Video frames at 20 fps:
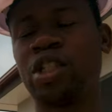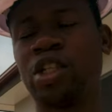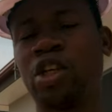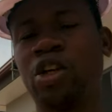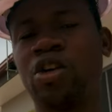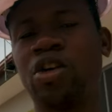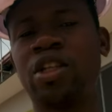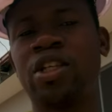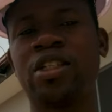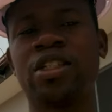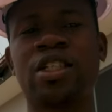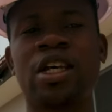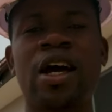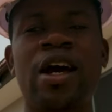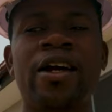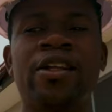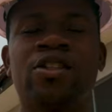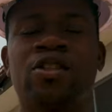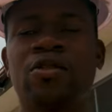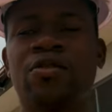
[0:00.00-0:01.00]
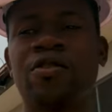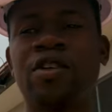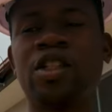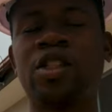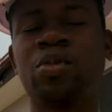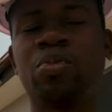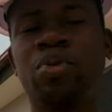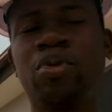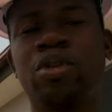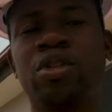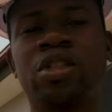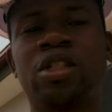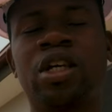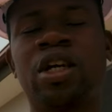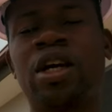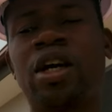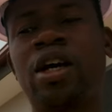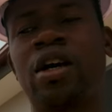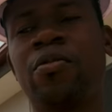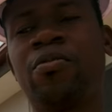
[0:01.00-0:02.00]
secure the sides of it put
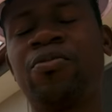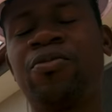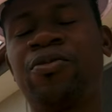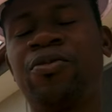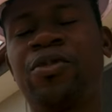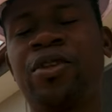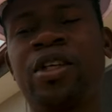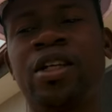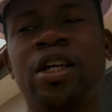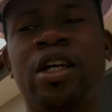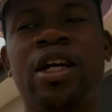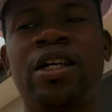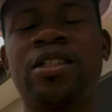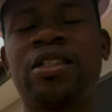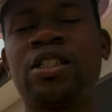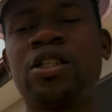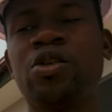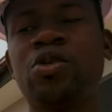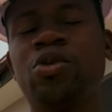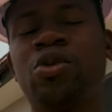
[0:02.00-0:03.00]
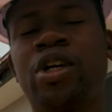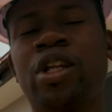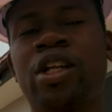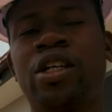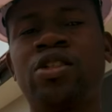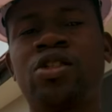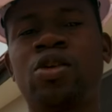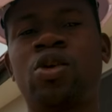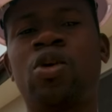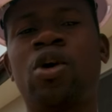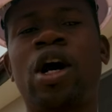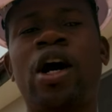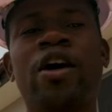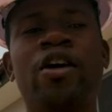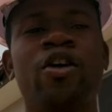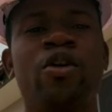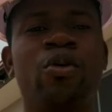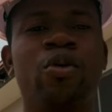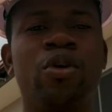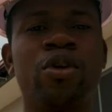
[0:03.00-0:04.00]
um, steel in it or
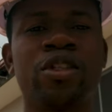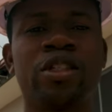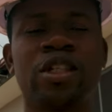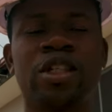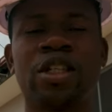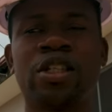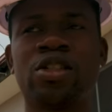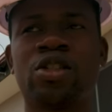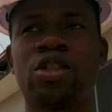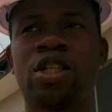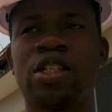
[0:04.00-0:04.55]
iron rods in it.